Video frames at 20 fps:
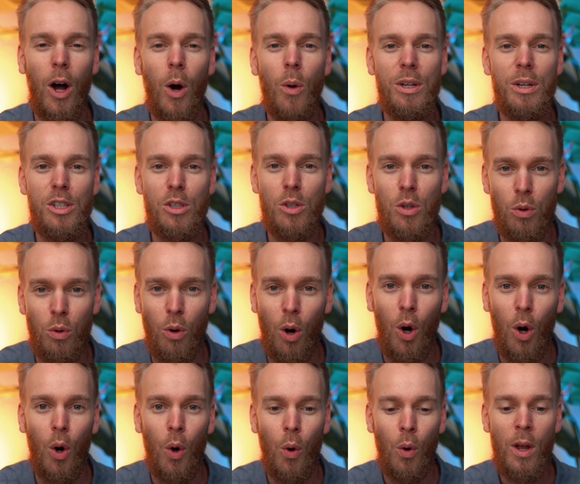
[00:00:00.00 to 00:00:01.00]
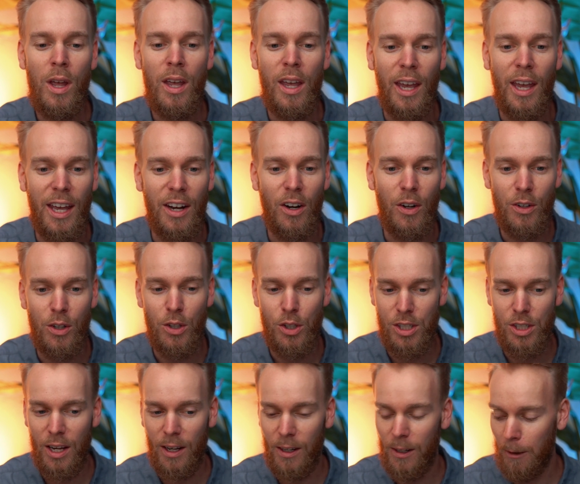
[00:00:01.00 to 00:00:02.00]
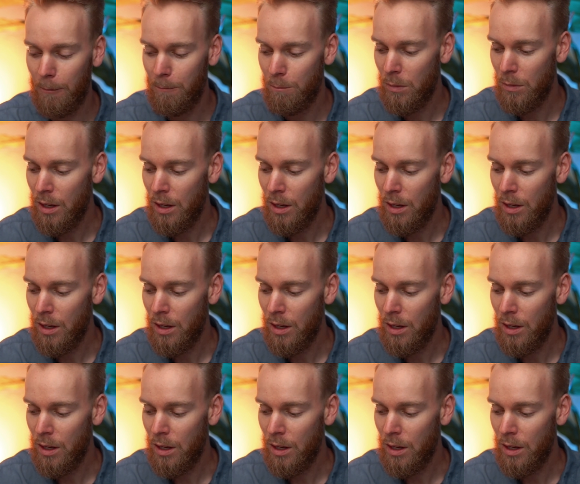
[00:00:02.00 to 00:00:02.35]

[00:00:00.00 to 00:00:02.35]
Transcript: Always grow in understanding.